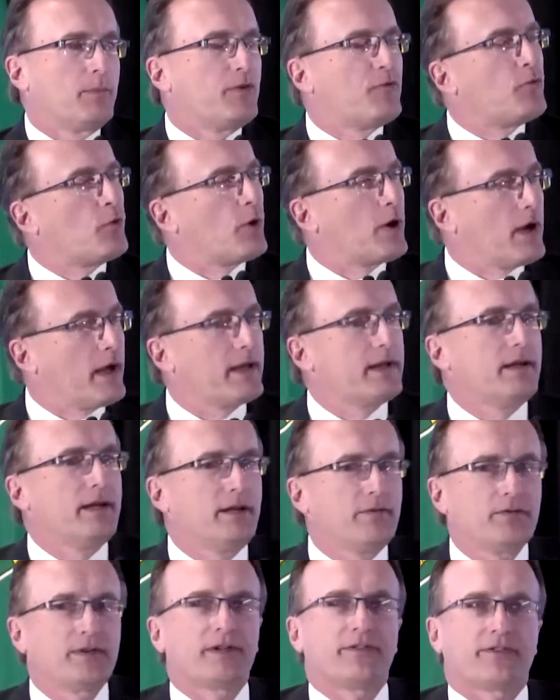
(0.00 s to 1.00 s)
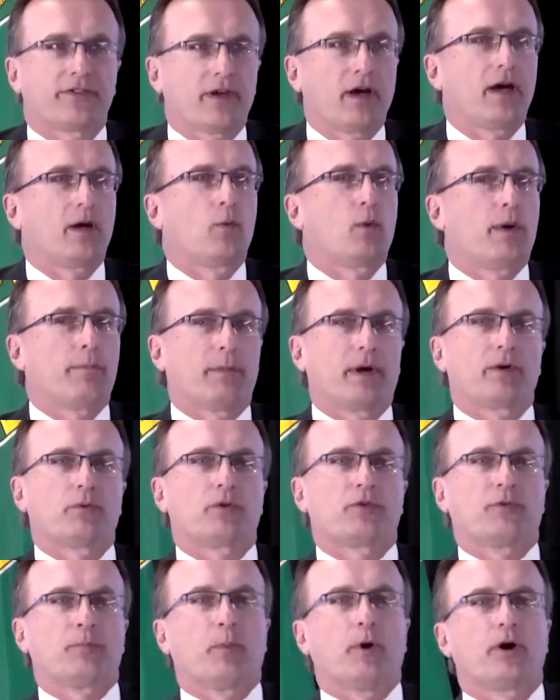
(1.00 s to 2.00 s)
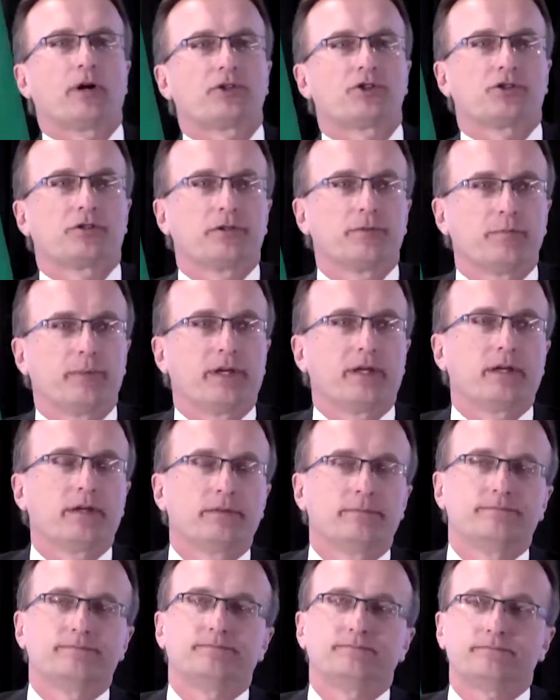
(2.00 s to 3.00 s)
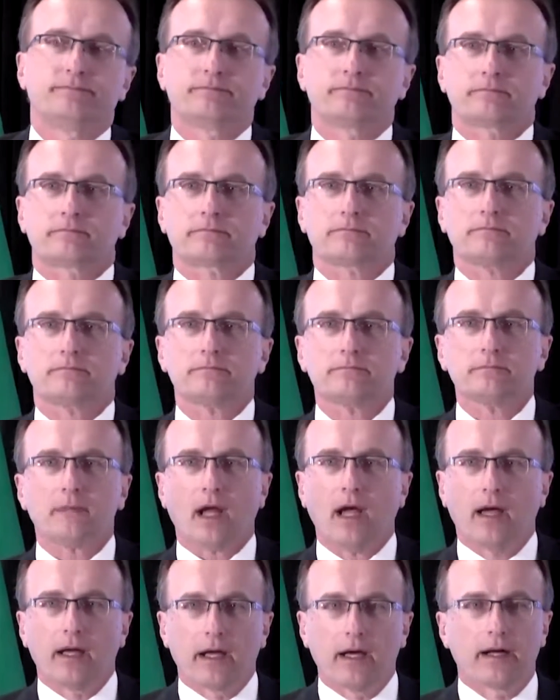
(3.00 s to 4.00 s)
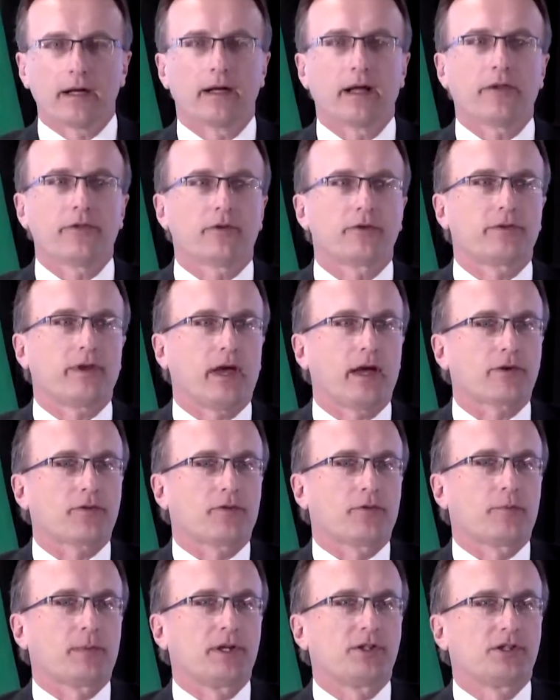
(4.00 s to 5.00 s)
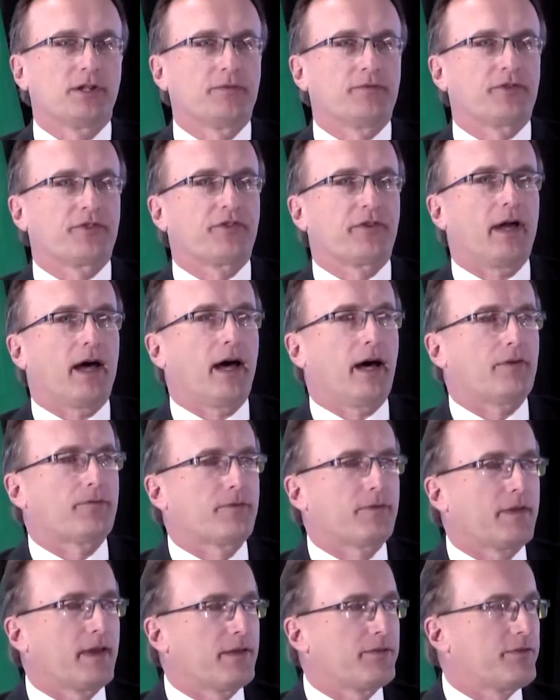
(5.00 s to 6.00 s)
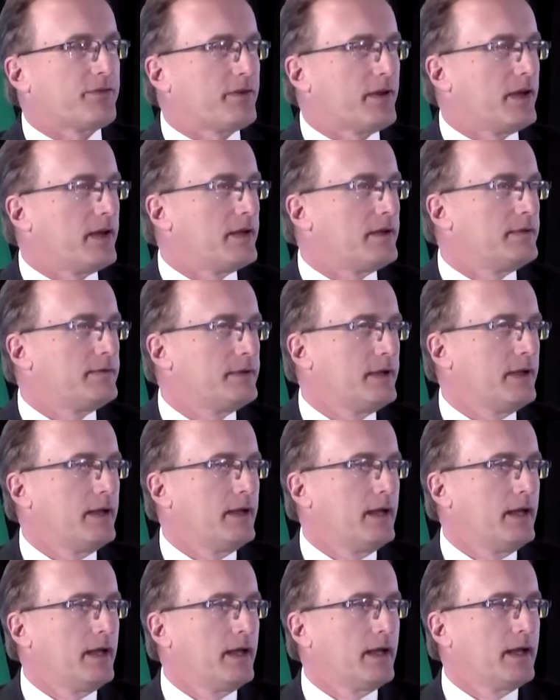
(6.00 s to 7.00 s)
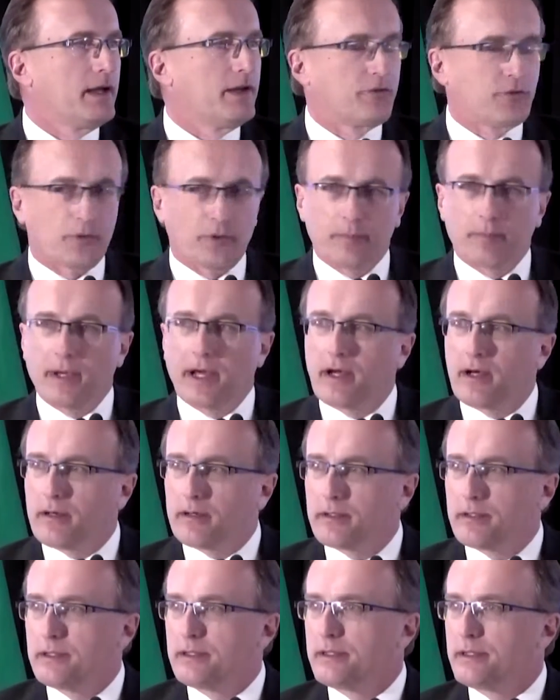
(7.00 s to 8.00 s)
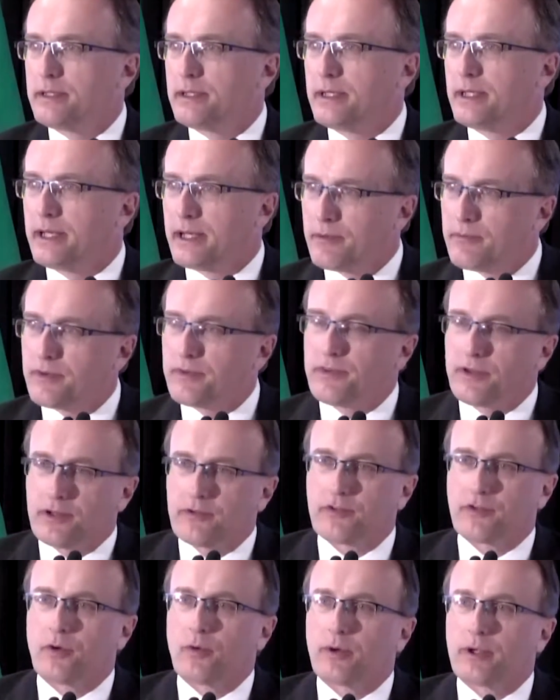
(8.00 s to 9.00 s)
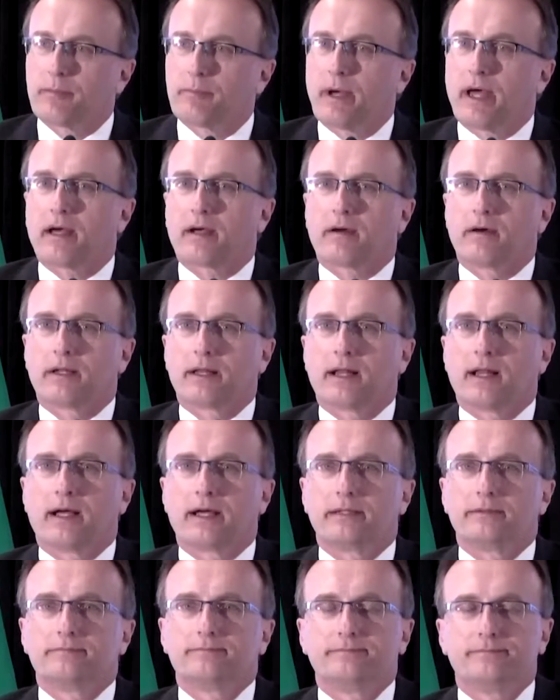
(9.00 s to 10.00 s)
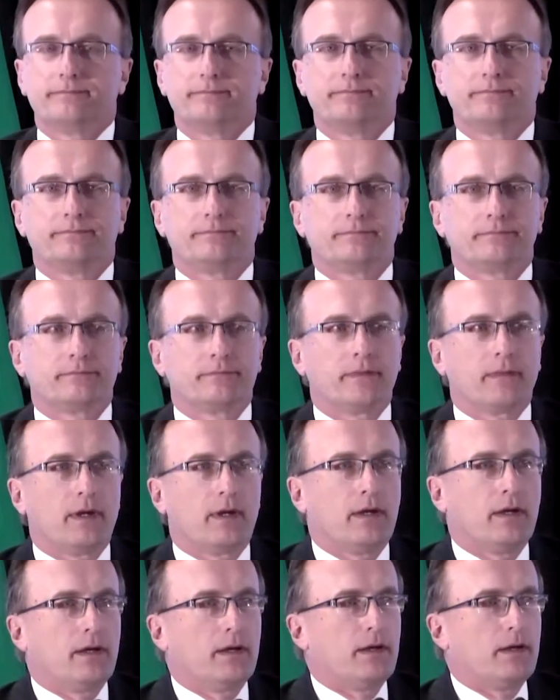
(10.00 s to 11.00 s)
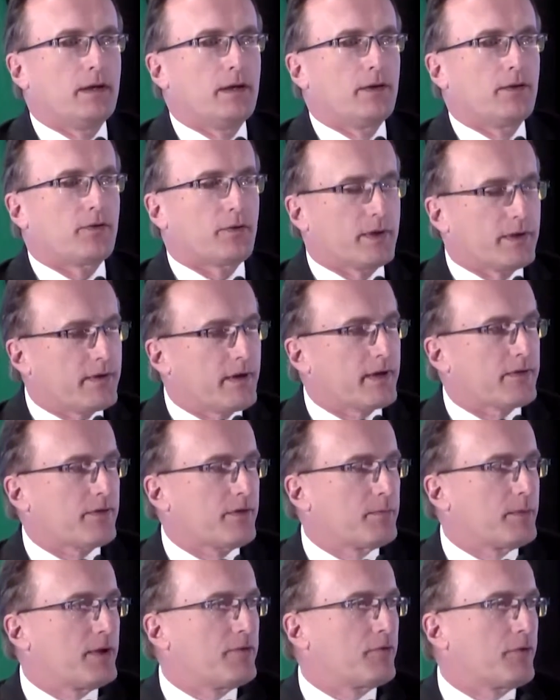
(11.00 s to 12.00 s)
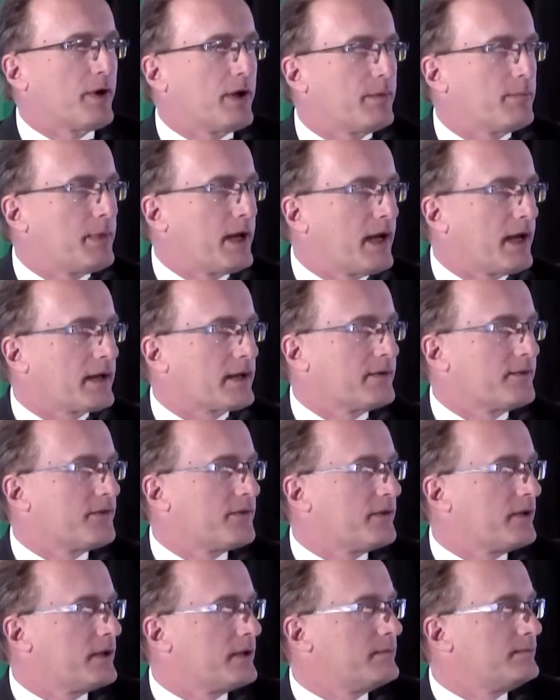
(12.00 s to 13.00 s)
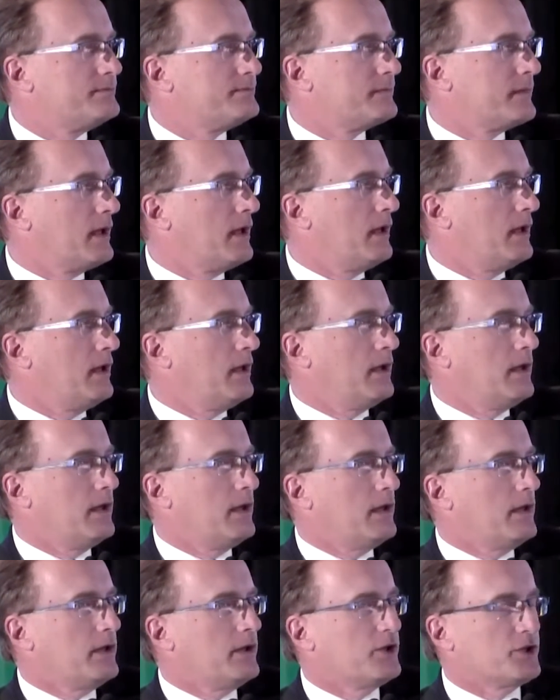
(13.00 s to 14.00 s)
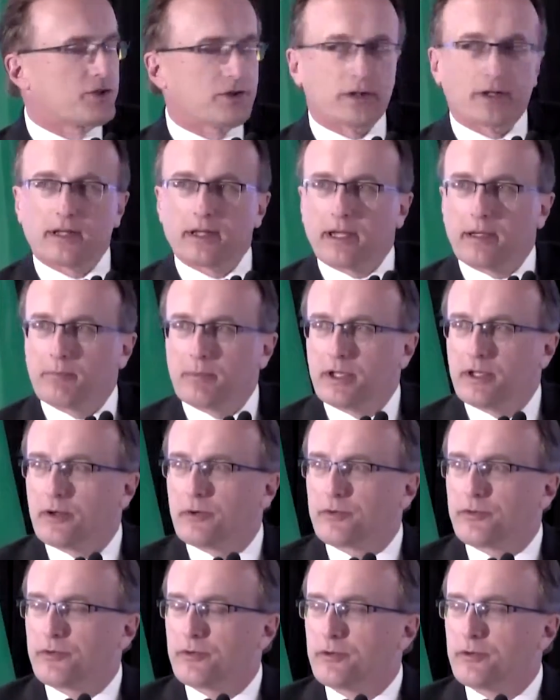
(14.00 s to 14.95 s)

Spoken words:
Before I could even decide what my response should be, I got another text from my Chief of Staff that said, "It's repaired and everything's going back online." So I texted my friend back and said, "You should have let me know